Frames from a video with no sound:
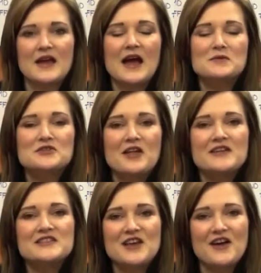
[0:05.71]
I'm Shelly
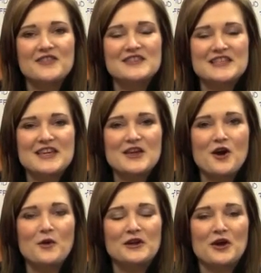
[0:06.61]
Sun, the
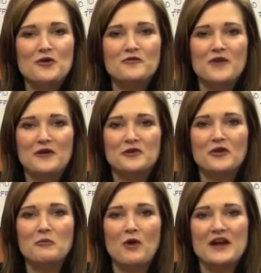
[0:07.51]
CEO and co-founder
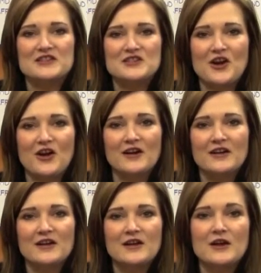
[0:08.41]
of BrightStar.
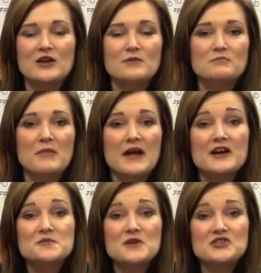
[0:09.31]
My
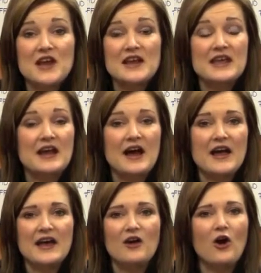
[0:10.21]
husband JD and I
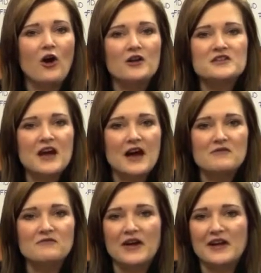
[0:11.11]
had a hard time
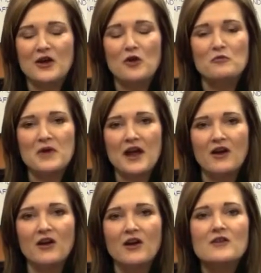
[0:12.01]
finding home
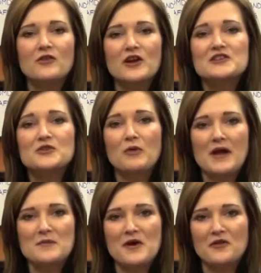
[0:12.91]
care for his
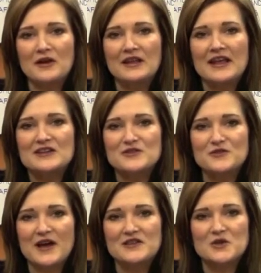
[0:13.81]
grandmother in late
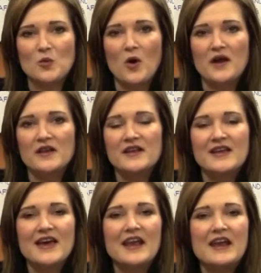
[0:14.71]
2001,
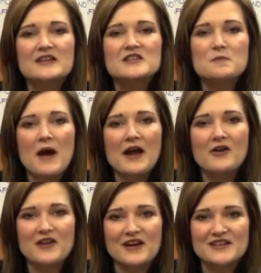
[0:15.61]
and it
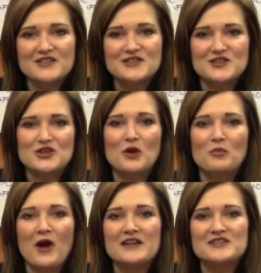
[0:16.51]
inspired us to start
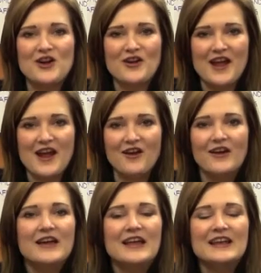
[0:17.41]
BrightStar Care
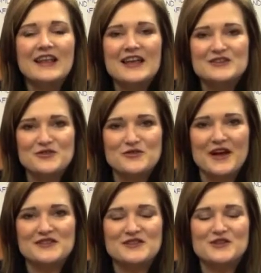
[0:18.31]
in late
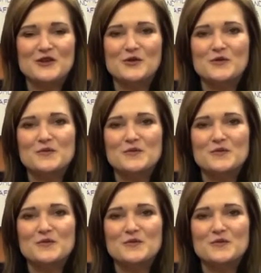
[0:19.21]
2002.